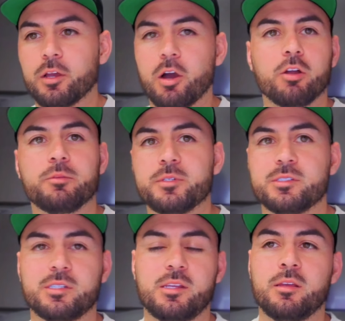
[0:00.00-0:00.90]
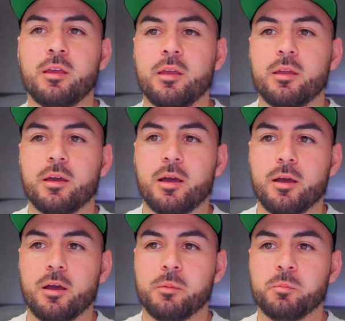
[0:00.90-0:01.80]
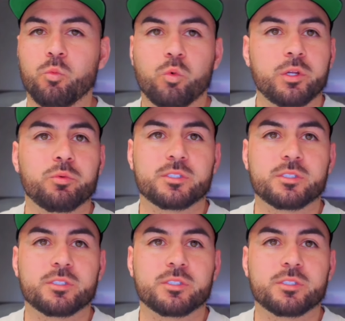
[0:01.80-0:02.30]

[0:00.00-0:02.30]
call them and see what